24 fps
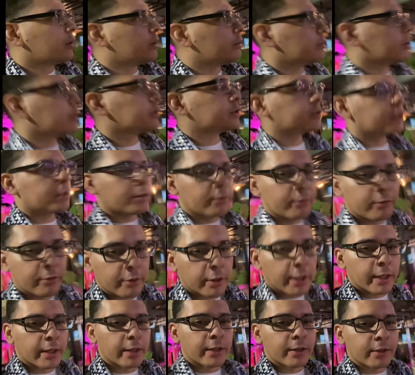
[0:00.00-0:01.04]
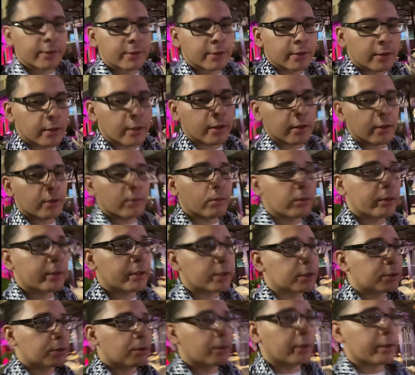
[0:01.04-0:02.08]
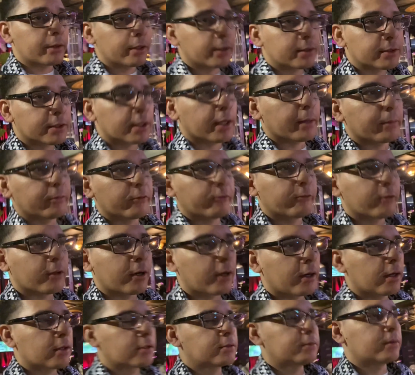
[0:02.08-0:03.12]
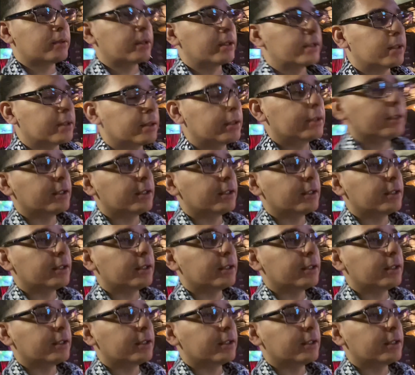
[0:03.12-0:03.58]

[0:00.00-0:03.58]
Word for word: I'm not sure if you guys uh, will enjoy these type of vlogs, but